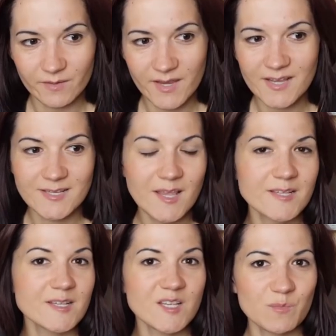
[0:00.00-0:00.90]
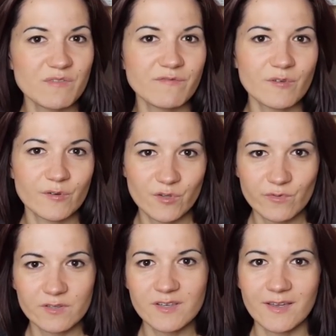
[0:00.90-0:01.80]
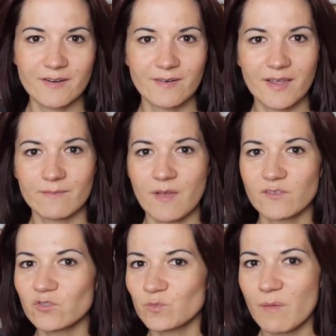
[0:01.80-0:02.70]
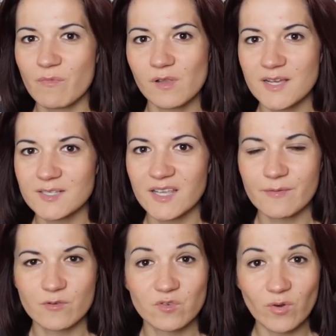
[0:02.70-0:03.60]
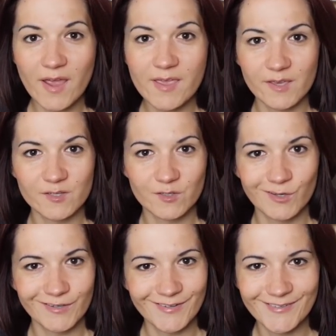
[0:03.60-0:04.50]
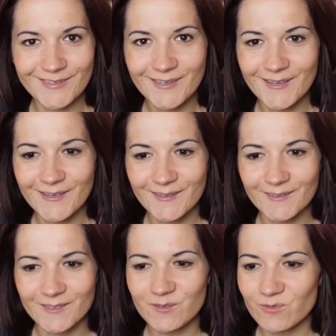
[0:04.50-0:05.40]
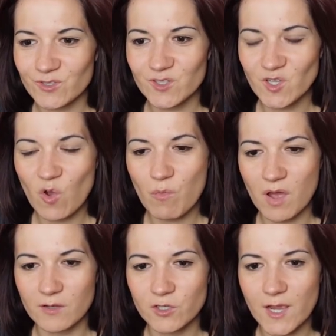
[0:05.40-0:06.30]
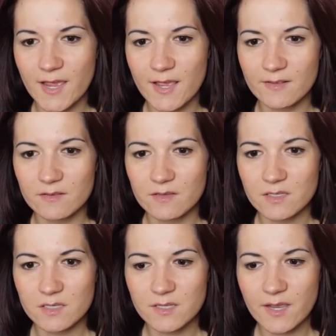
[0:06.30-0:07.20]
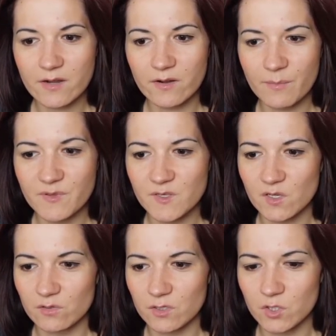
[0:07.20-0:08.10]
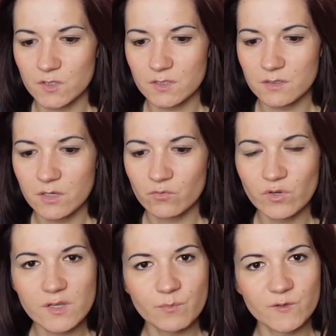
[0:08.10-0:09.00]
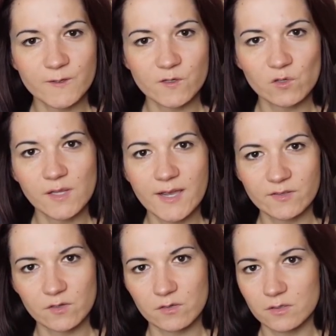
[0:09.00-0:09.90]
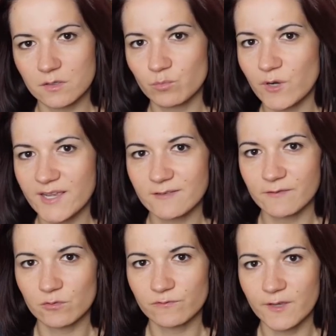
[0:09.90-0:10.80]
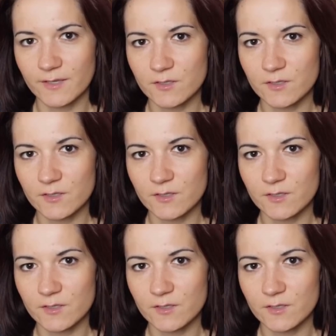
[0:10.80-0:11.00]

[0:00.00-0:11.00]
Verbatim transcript: And as, as I said before, you were there. I, I don't remember last time I was crying as hard. This was so much, and this entire episode, it just really put a new light on the Pricefield thing.